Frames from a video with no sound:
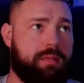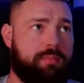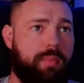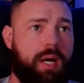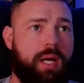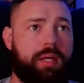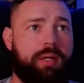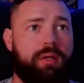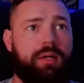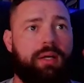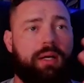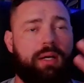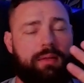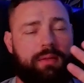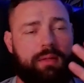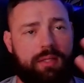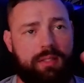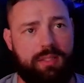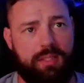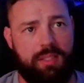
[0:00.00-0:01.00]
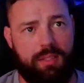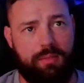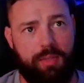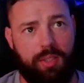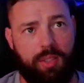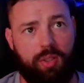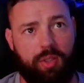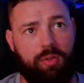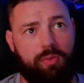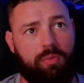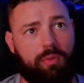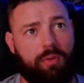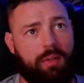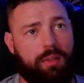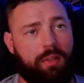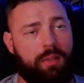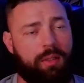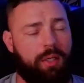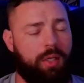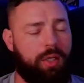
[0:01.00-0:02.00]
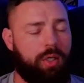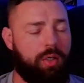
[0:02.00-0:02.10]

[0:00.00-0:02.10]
miner. I think it's going to be a good one.